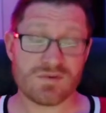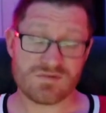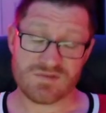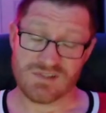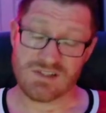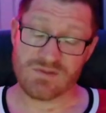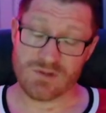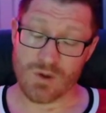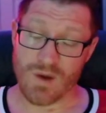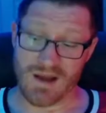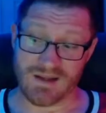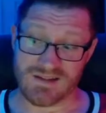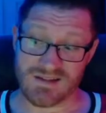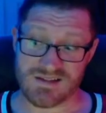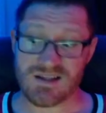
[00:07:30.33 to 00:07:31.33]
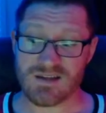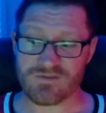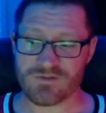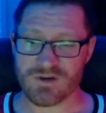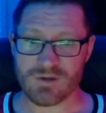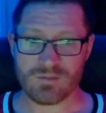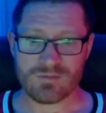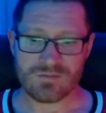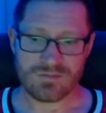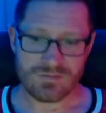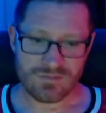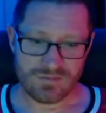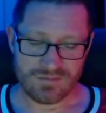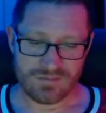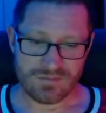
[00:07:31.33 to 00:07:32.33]
even though I can see it from
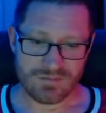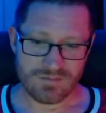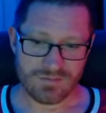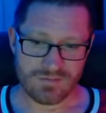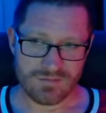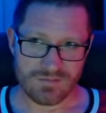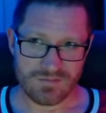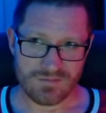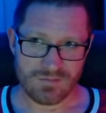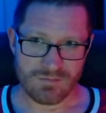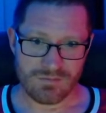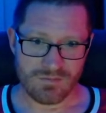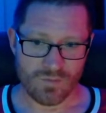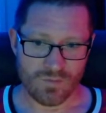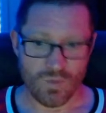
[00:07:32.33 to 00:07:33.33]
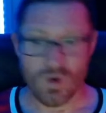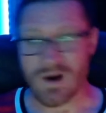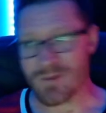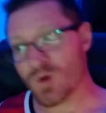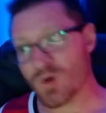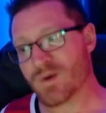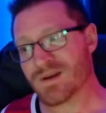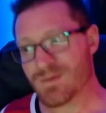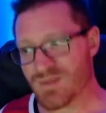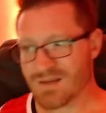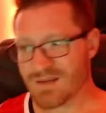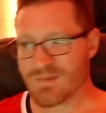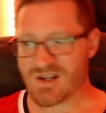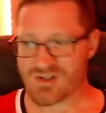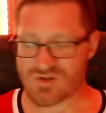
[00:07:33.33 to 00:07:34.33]
where I'm going to be
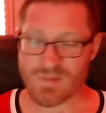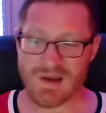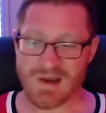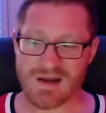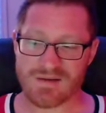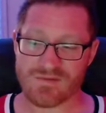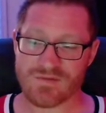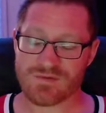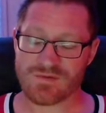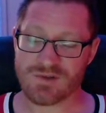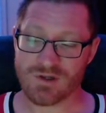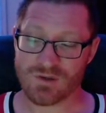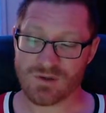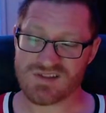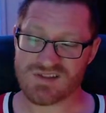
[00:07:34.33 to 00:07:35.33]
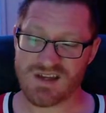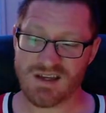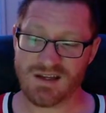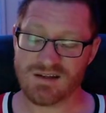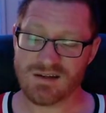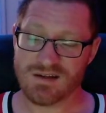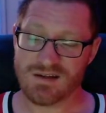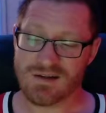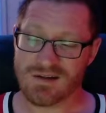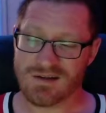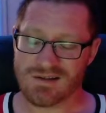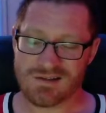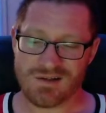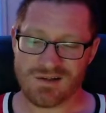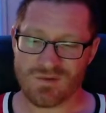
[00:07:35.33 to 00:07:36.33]
on my trip out of state,
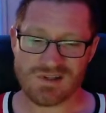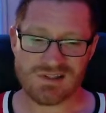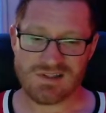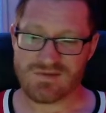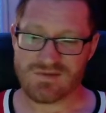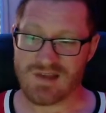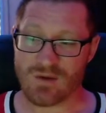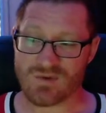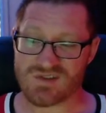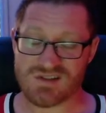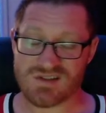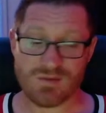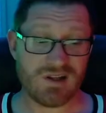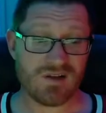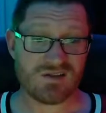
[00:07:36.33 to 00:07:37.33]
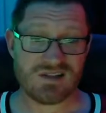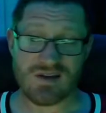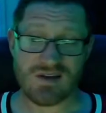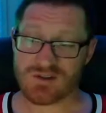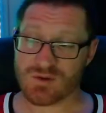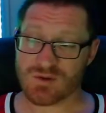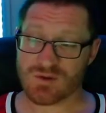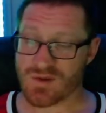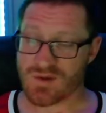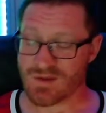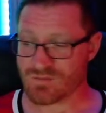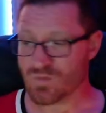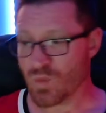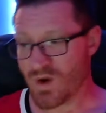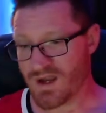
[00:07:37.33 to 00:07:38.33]
I don't want to leave that with somebody else to have to deal with, like
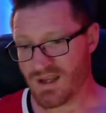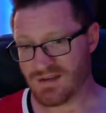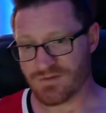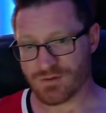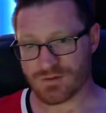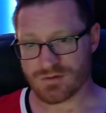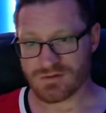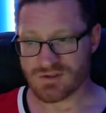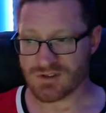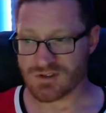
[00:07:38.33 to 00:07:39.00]
wife or